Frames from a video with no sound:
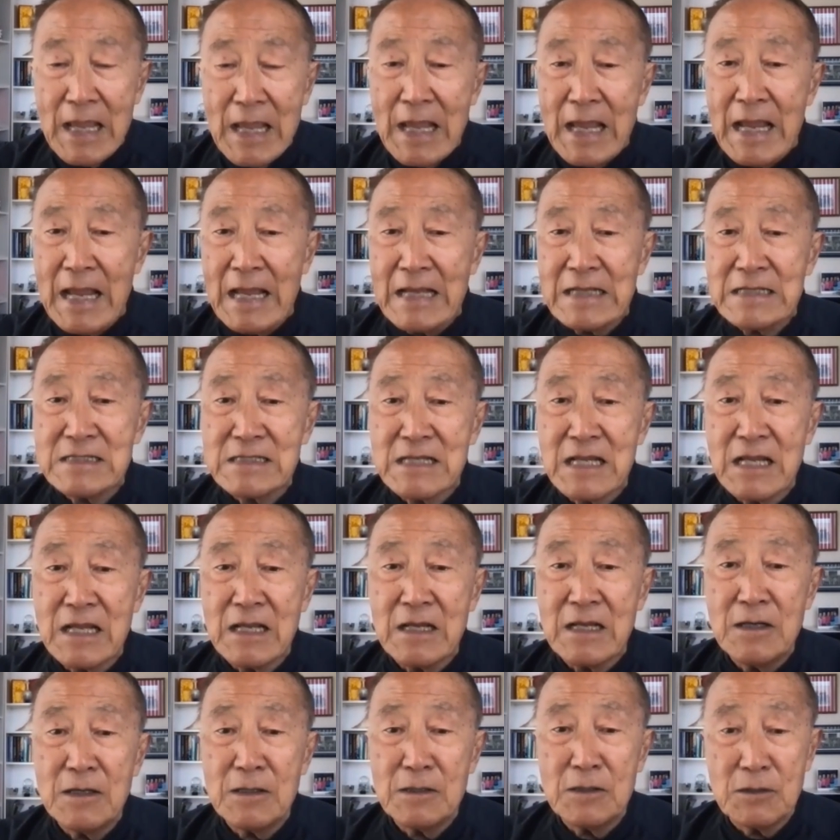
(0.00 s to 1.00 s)
asking
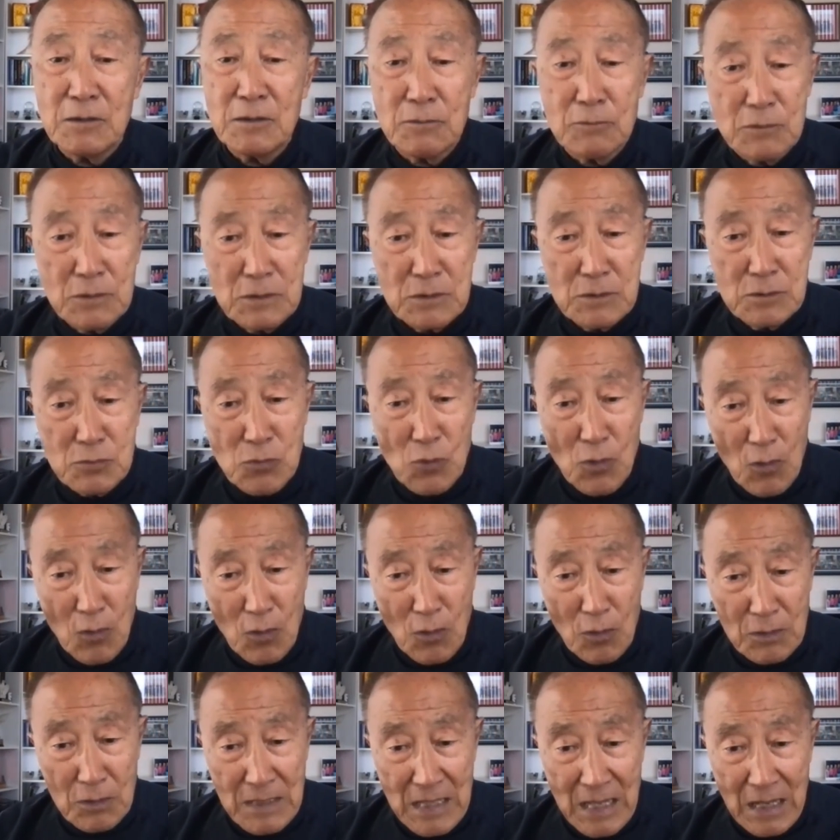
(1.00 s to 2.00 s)
her to
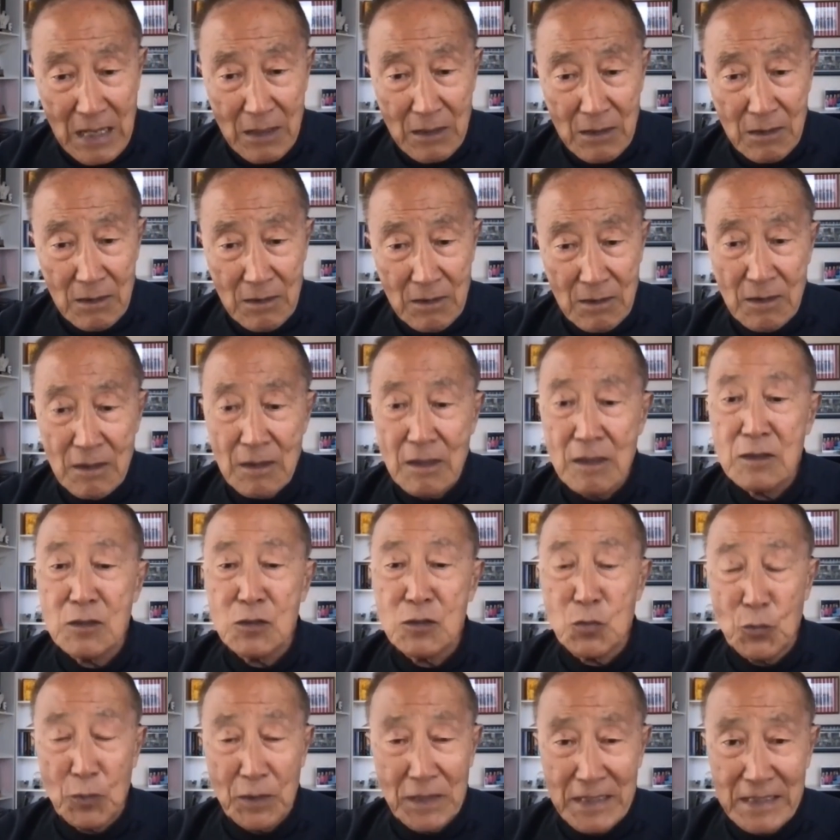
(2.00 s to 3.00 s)
withdraw that
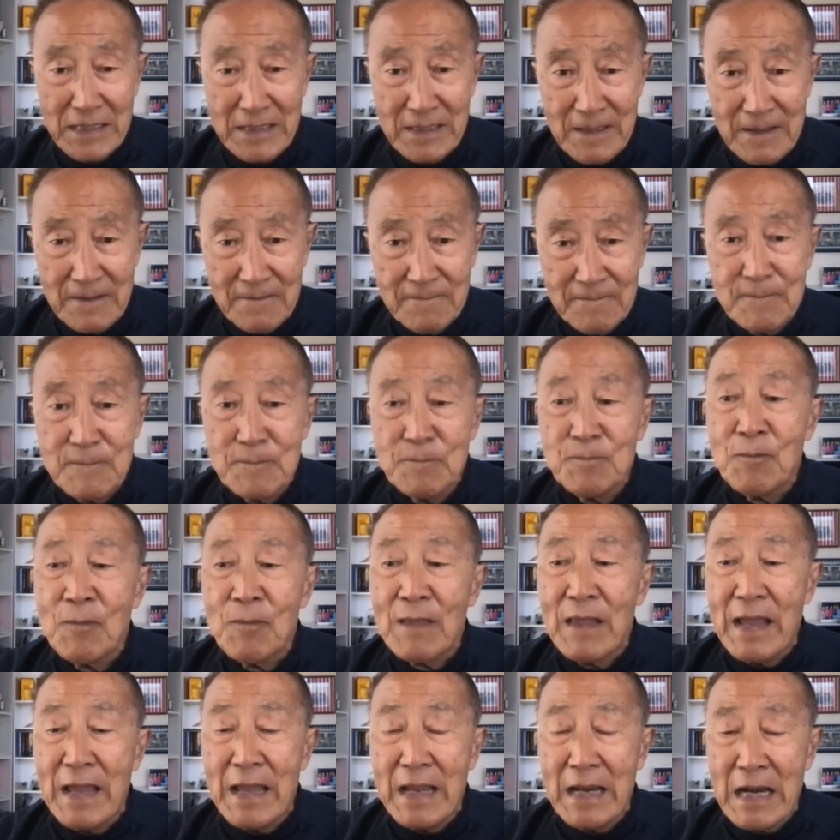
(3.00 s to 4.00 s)
tweet
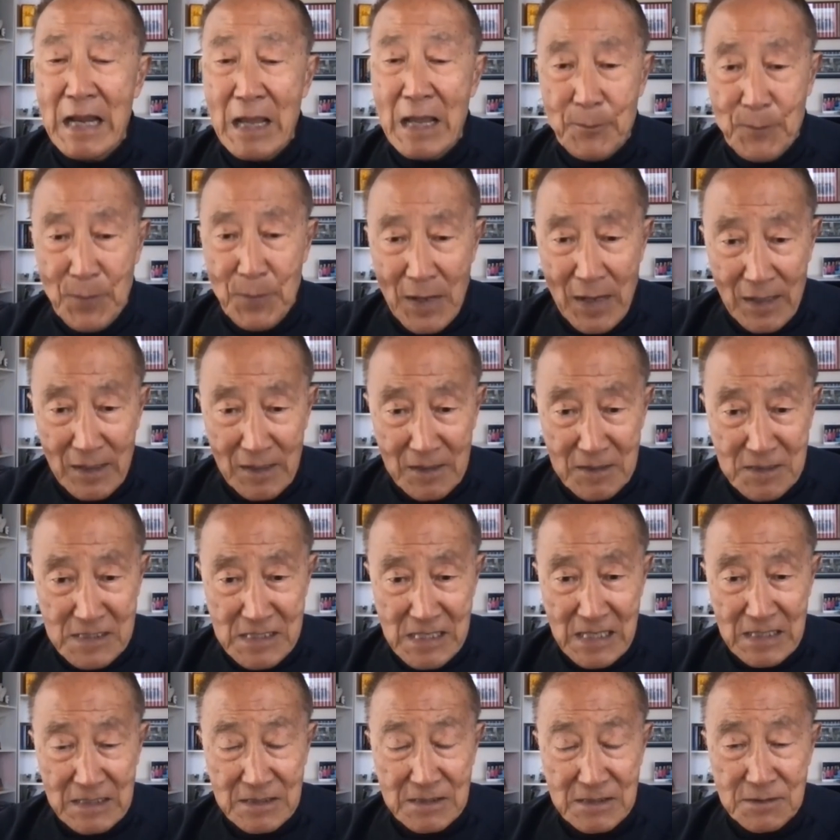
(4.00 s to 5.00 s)
and
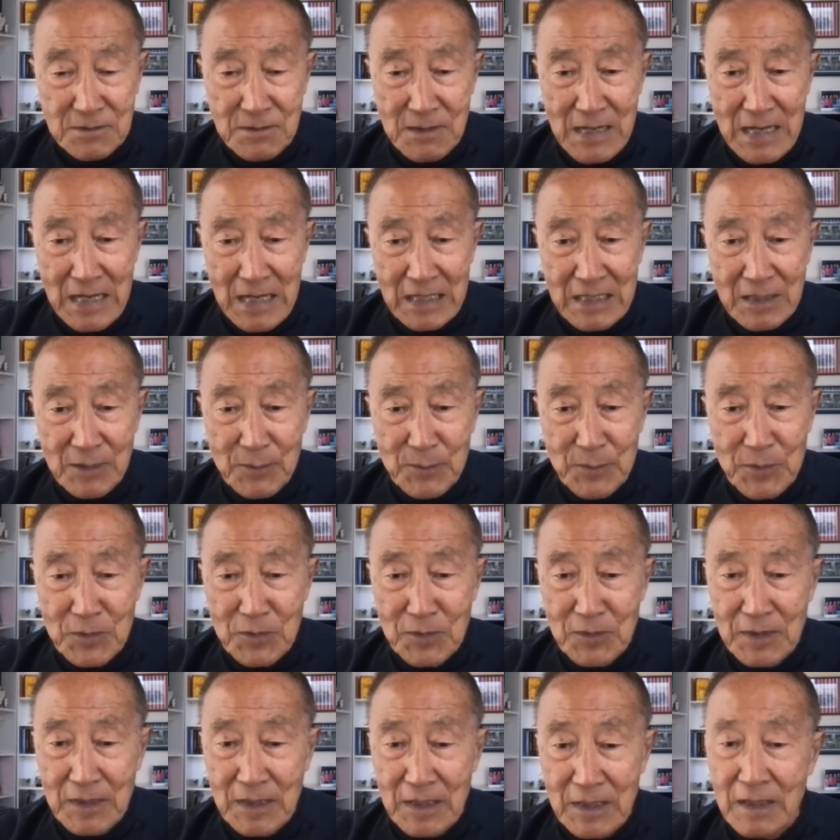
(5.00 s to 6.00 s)
apologize to our
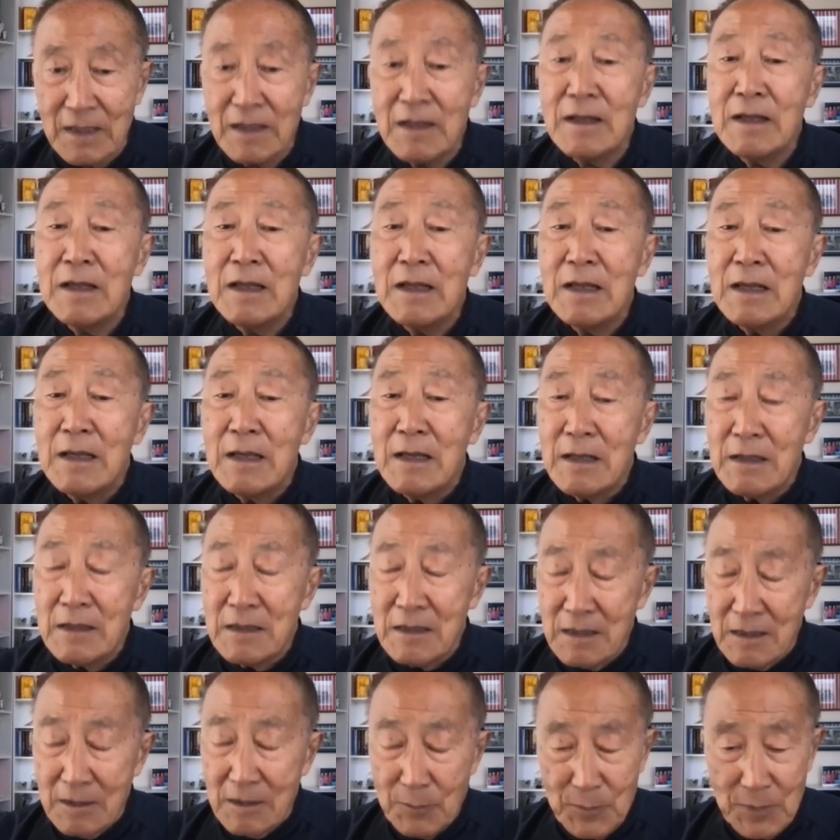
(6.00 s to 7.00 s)
committee.
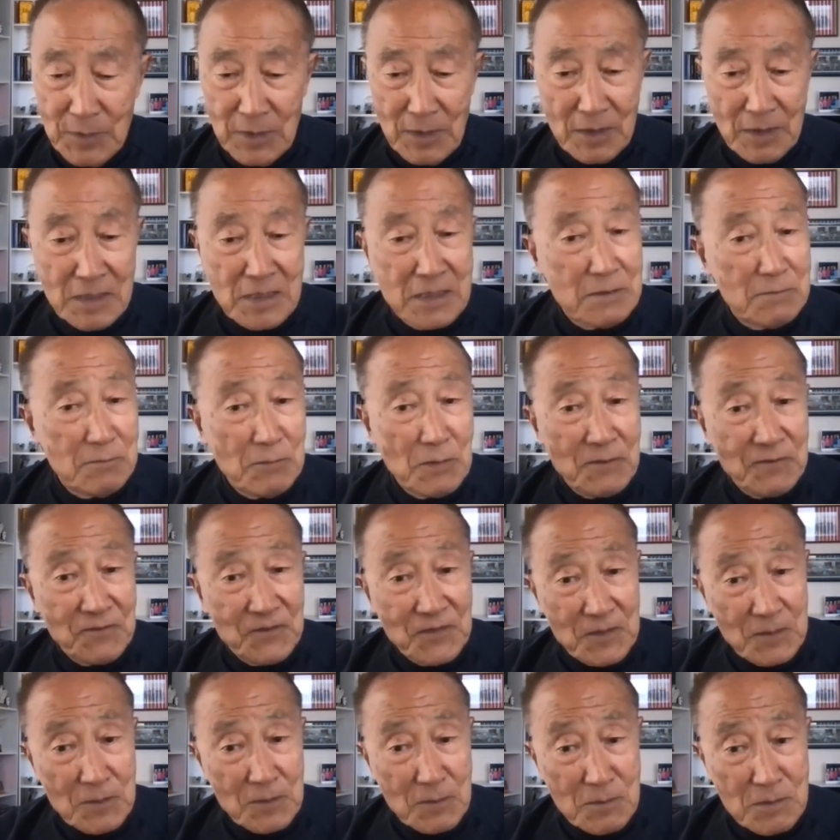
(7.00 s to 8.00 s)
She
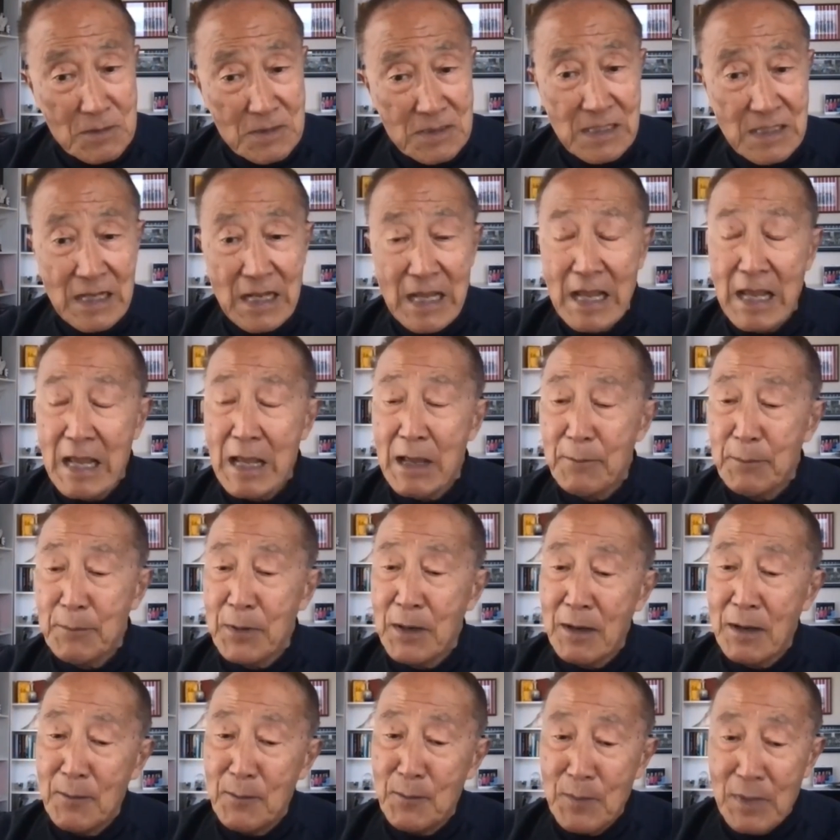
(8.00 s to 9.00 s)
refused
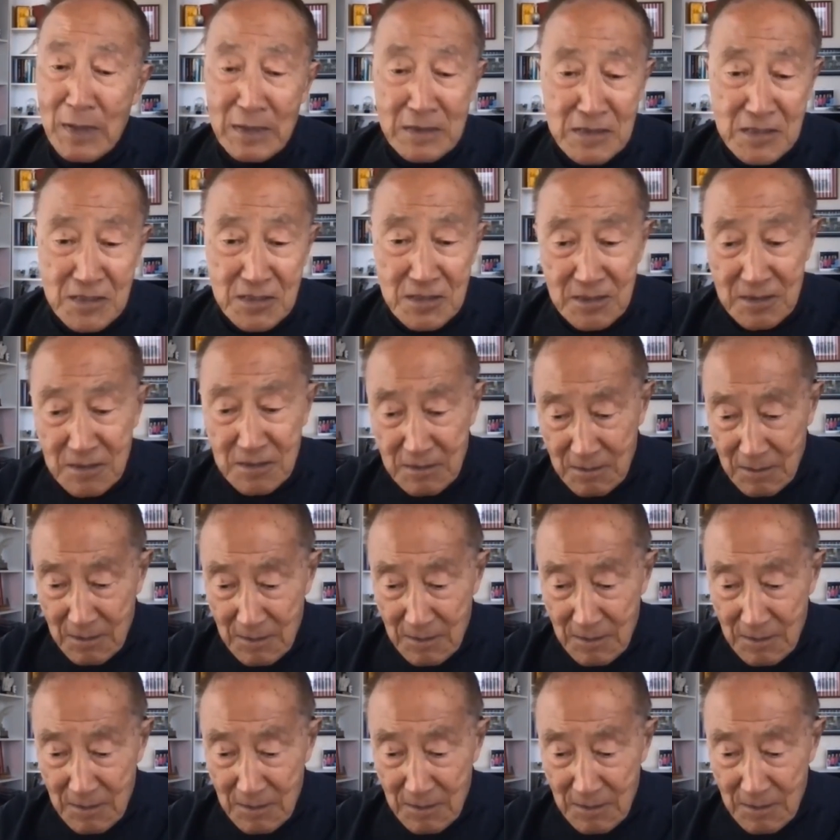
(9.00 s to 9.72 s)
upon much